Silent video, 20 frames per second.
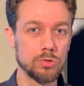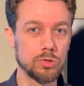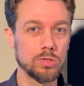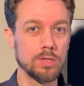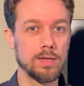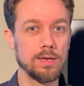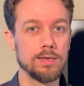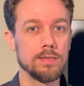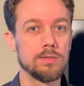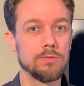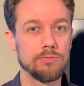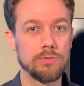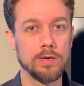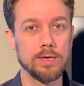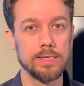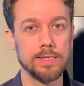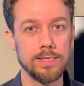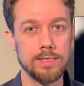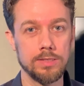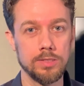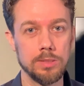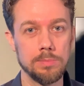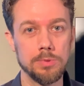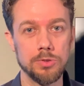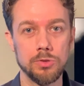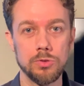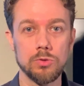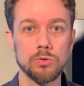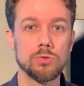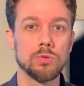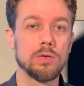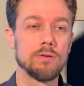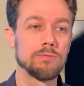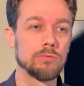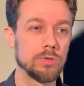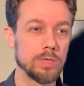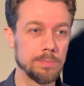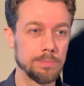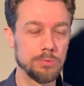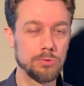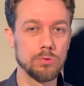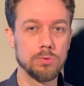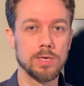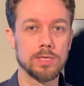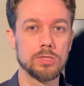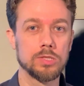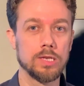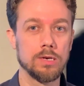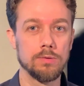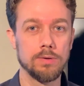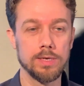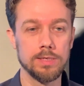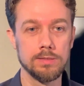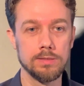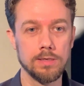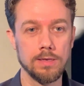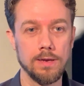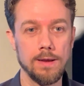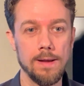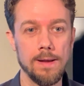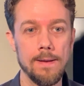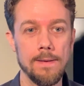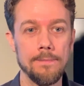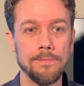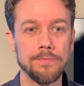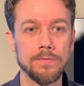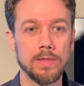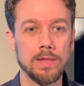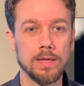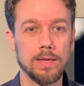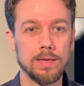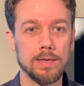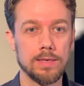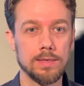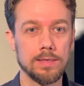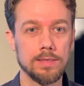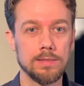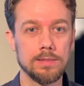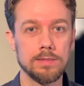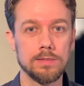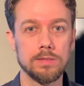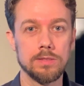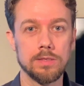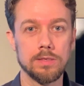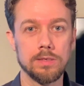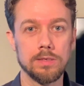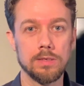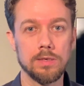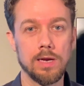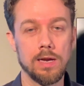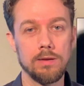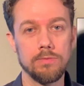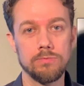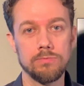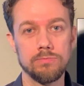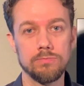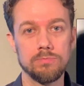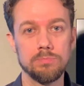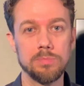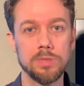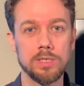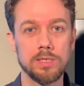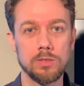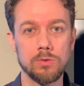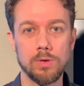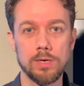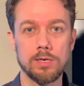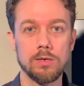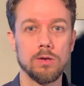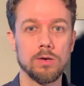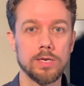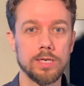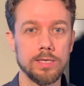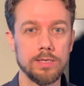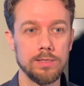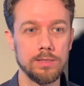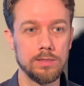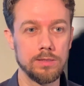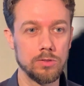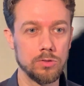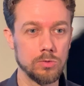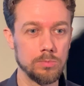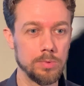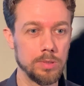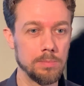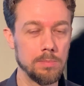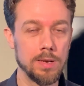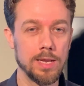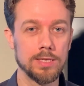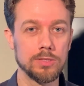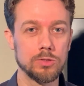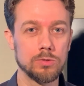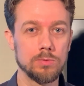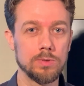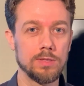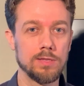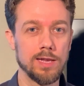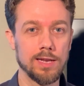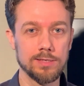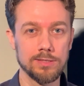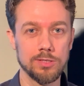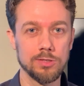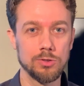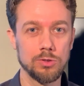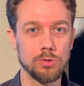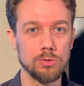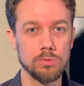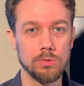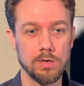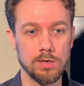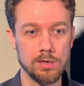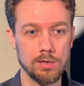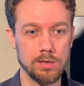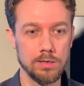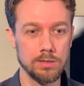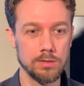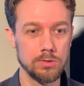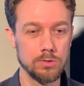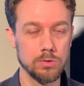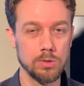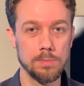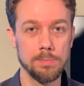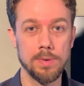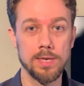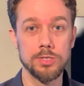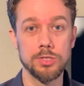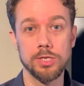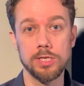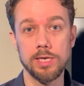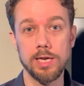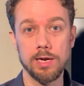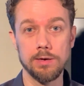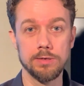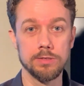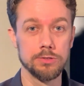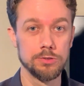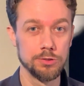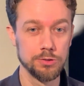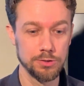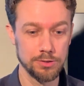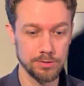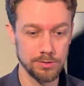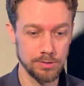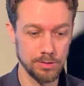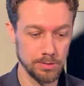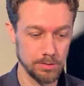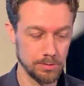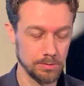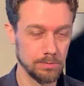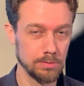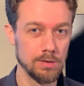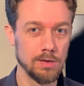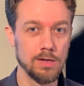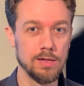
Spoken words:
a slide fairly easy, but you also have grip to accelerate. And I've been quite lucky to be blessed with access to a magic garage. So